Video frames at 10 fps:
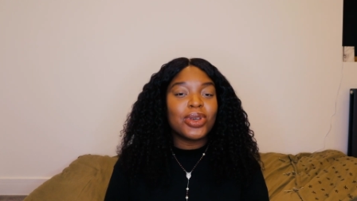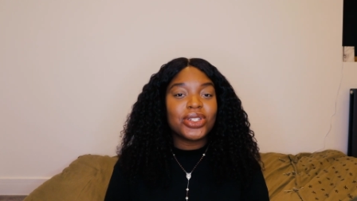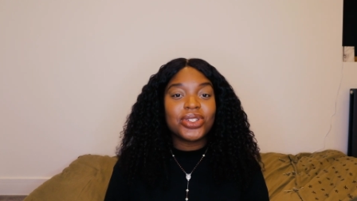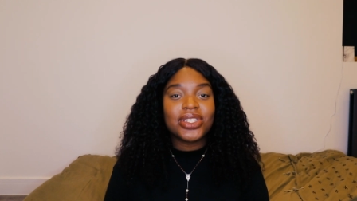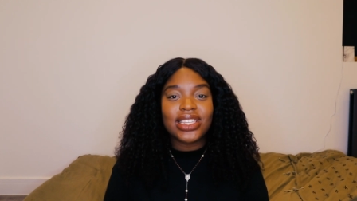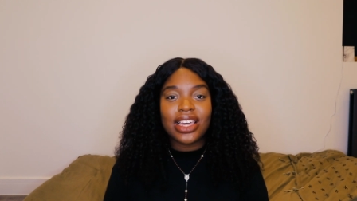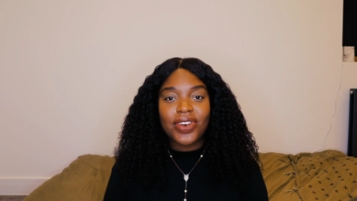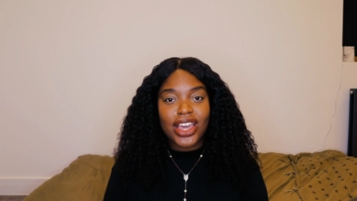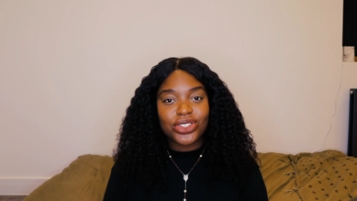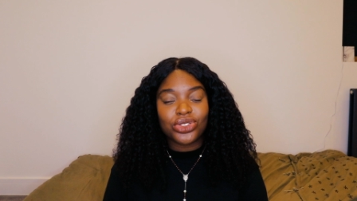make sure you
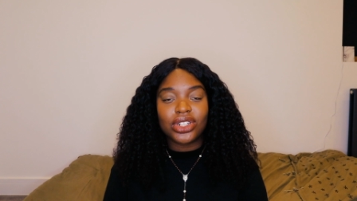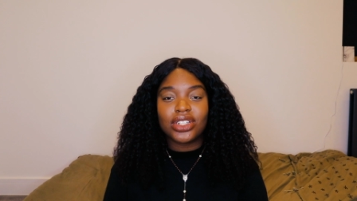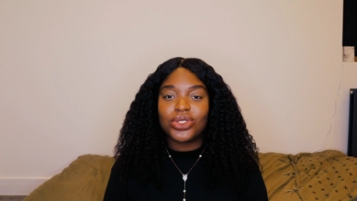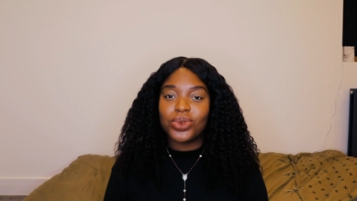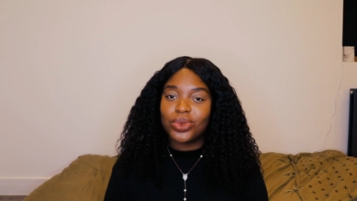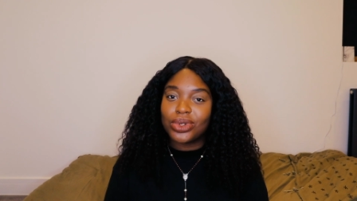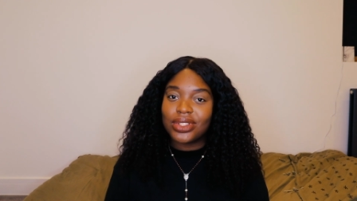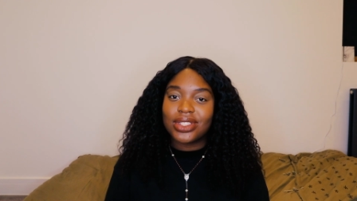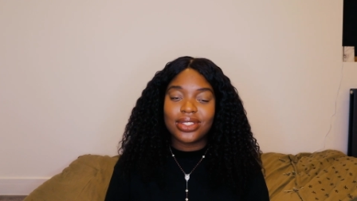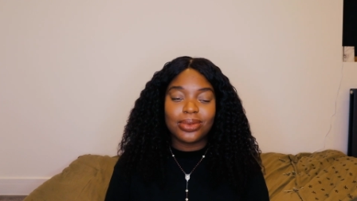save extra
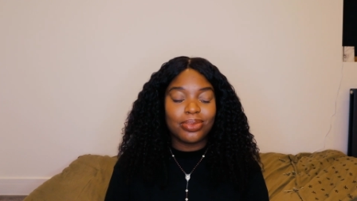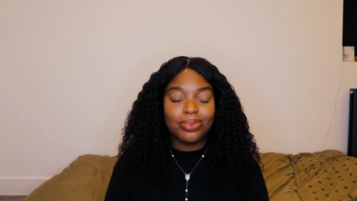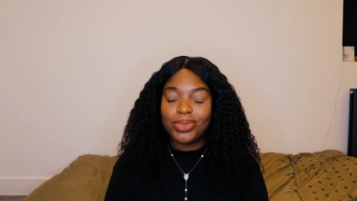towards